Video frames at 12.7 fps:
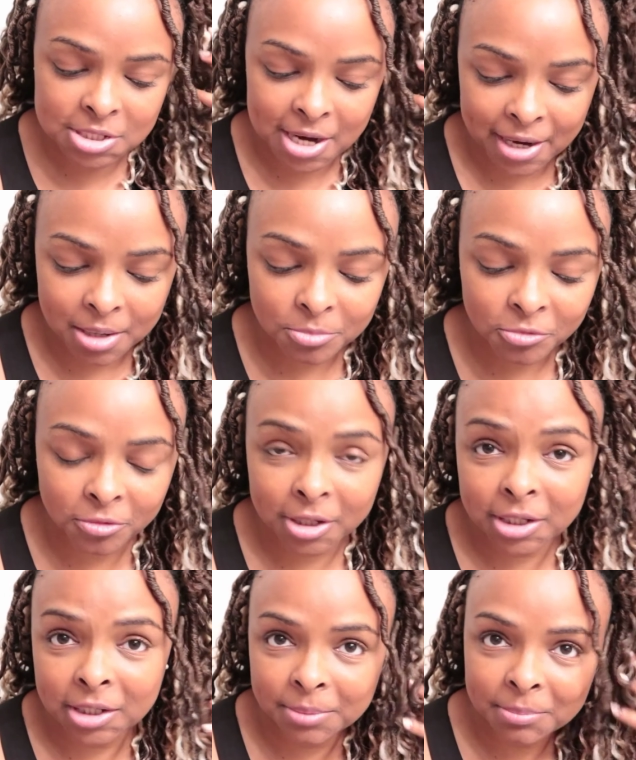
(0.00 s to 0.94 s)
time
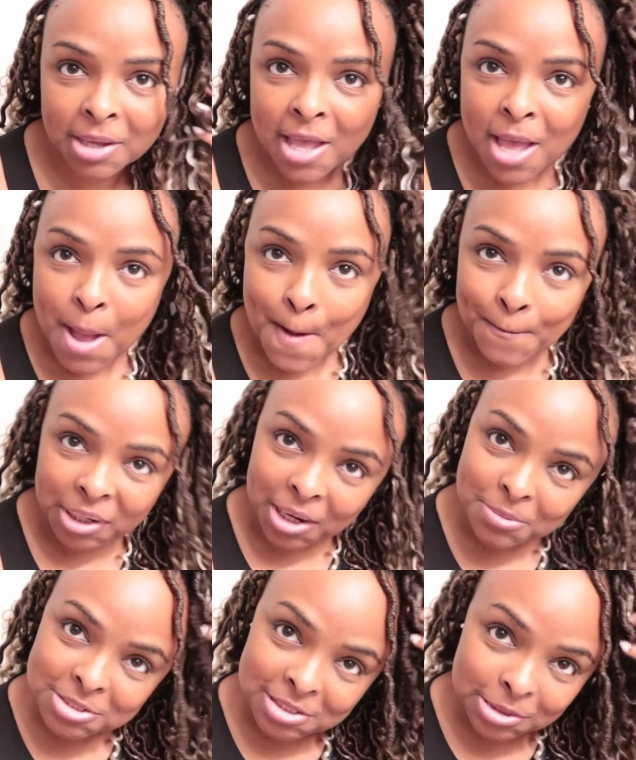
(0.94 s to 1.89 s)
frame. But
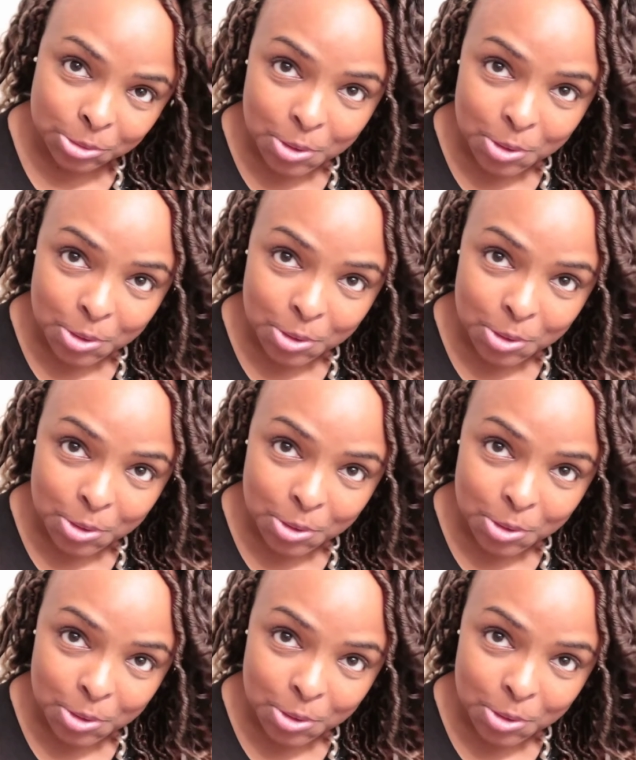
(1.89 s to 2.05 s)
I was a little